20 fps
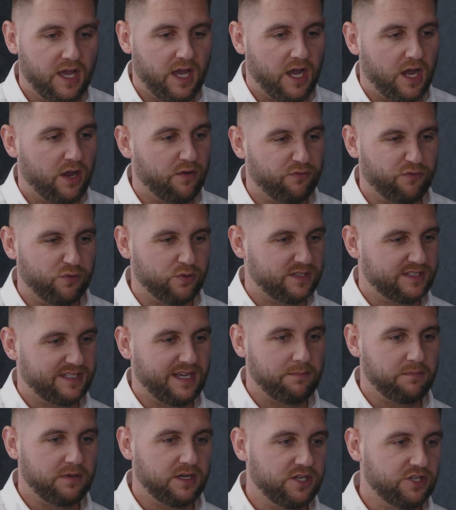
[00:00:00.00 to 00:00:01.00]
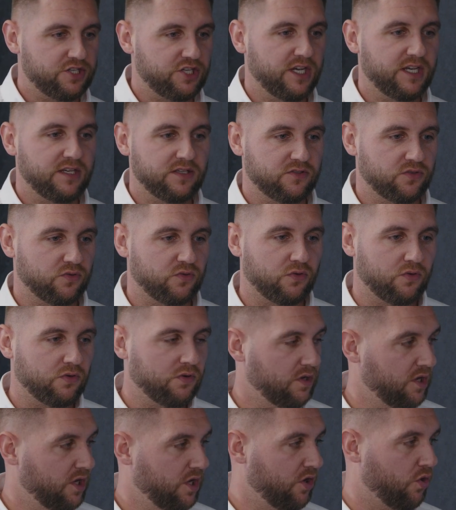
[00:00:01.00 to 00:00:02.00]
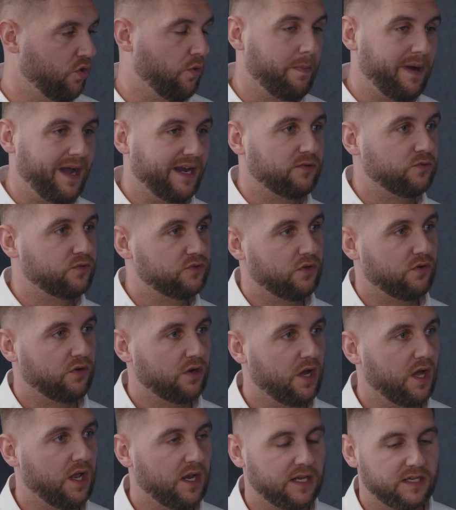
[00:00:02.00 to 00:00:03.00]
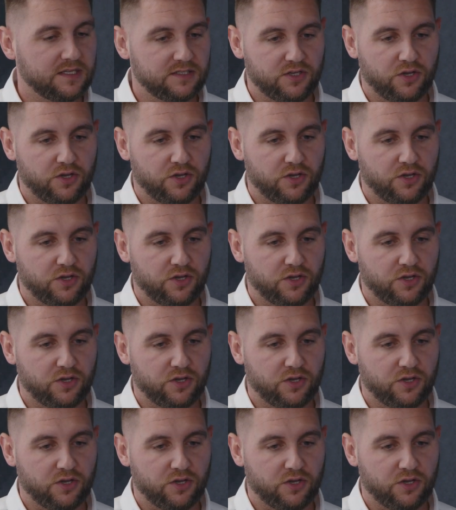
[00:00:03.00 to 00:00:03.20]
uh, for assembly sheets or, or panel stock cut lists.